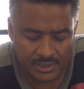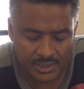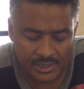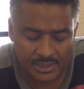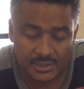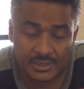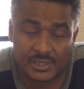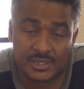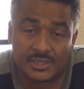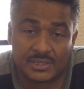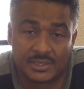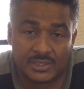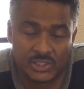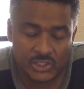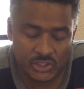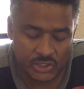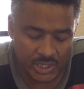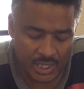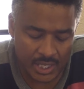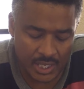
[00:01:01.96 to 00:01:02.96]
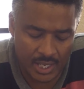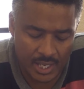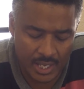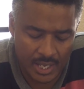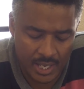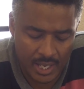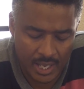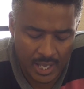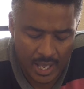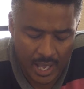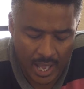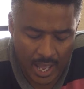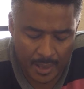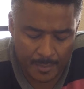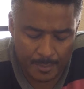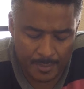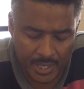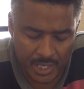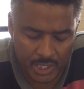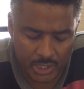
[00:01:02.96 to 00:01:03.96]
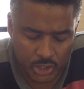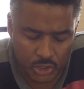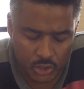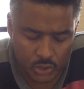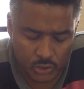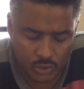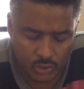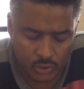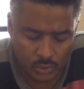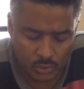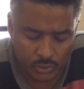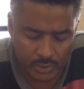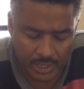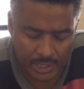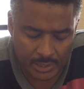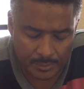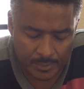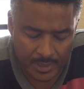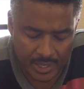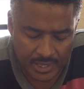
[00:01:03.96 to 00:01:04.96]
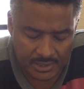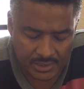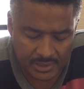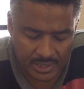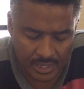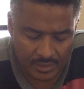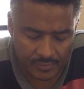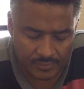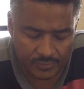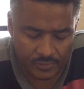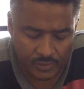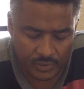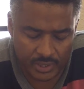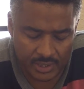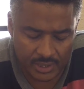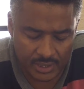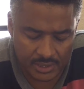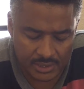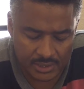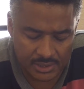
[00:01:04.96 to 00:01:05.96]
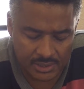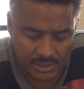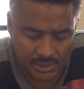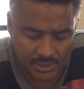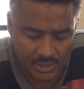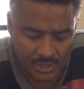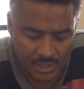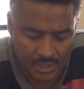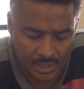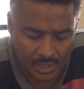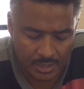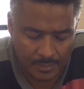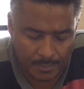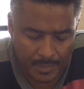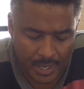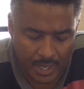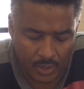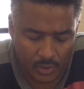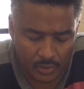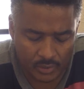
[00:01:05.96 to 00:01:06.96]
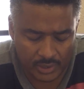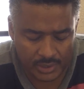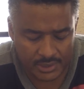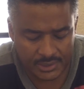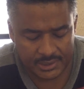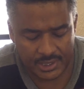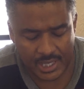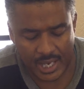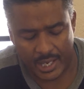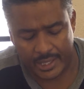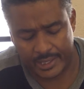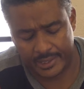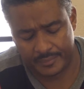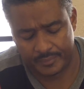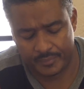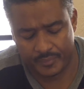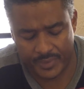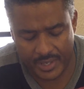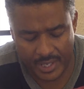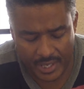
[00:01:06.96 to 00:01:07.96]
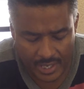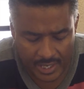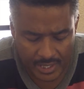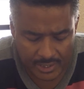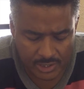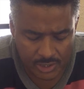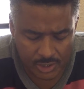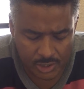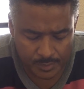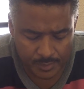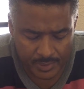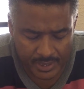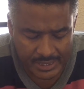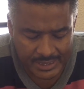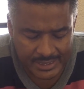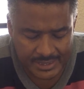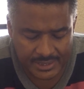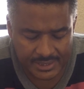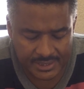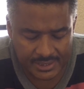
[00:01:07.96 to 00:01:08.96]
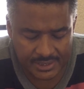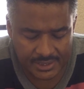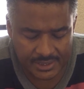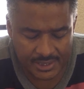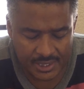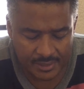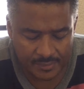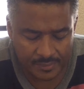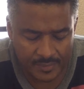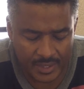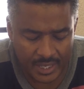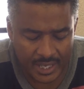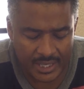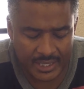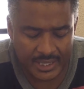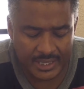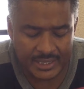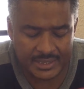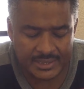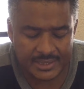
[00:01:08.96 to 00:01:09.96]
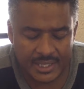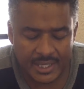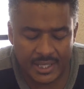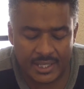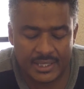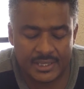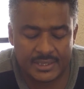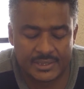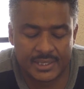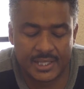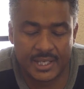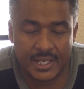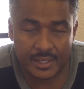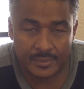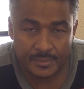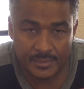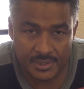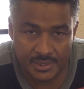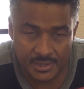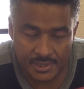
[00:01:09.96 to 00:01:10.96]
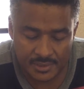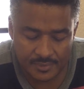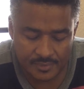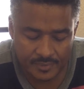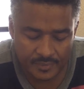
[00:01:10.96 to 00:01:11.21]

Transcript: and he says, Teacher, I beg you to look at my son, for he is my only son. A spirit seizes him and he suddenly screams.